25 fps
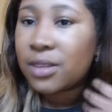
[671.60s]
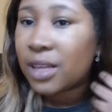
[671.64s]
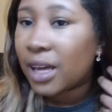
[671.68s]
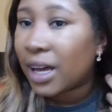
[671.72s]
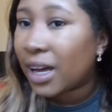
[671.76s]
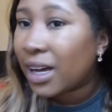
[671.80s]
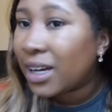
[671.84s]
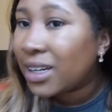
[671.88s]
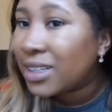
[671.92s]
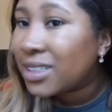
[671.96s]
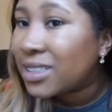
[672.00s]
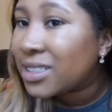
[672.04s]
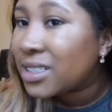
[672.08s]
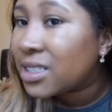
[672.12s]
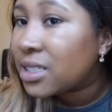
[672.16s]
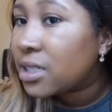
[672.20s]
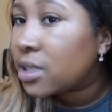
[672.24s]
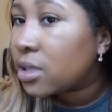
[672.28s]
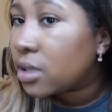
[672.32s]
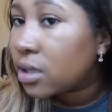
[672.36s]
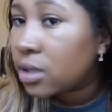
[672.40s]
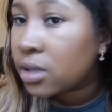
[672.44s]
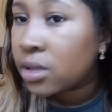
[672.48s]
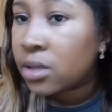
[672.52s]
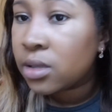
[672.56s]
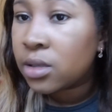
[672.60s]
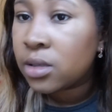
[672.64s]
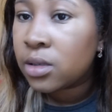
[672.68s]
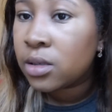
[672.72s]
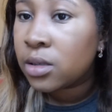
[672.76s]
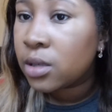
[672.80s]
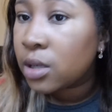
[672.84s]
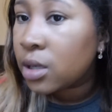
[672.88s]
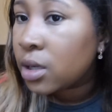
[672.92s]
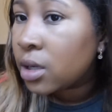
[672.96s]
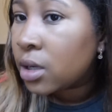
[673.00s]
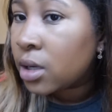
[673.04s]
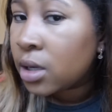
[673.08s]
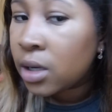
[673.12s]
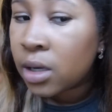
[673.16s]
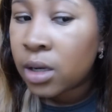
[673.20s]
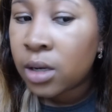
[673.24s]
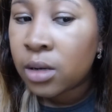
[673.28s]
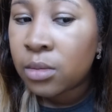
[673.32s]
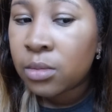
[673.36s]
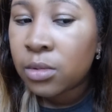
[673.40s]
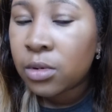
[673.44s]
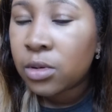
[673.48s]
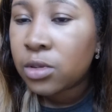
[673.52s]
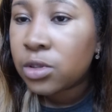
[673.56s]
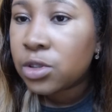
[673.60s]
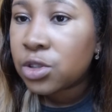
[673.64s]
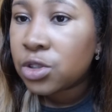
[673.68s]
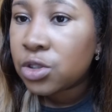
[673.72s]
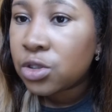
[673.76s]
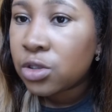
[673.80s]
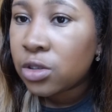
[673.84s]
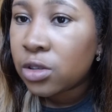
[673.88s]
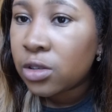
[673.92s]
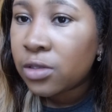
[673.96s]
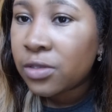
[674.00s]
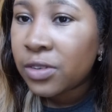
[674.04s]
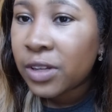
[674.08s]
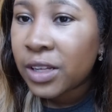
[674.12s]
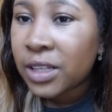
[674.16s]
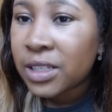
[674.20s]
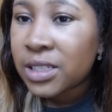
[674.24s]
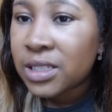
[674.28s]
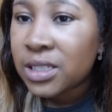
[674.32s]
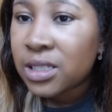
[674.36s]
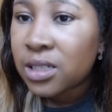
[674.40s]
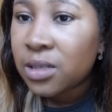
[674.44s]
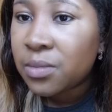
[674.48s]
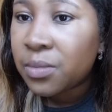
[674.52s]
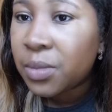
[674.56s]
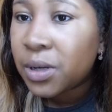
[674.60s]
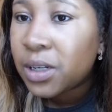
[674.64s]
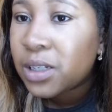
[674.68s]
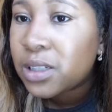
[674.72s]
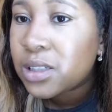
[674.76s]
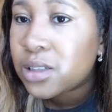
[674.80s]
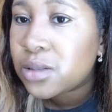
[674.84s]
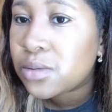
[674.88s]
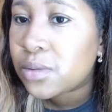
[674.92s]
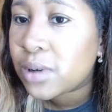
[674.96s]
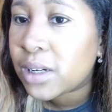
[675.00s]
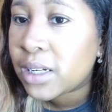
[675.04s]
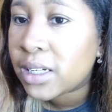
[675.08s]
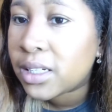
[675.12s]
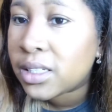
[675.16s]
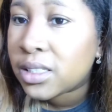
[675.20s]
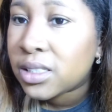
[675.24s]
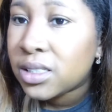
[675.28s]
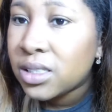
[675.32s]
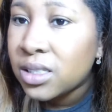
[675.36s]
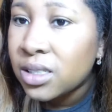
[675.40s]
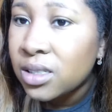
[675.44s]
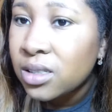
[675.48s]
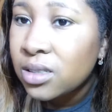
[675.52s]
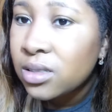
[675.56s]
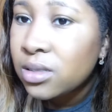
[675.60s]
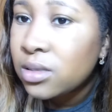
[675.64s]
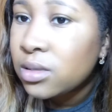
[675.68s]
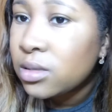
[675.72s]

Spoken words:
that. Not sure if that's the best way to,